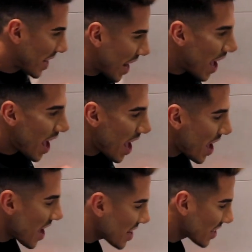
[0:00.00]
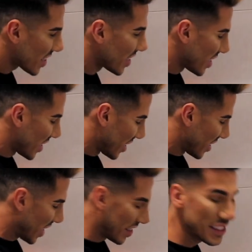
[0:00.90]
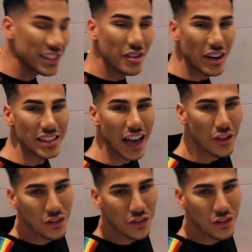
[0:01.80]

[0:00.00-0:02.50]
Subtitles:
gosh. Yeah, this is crazy. I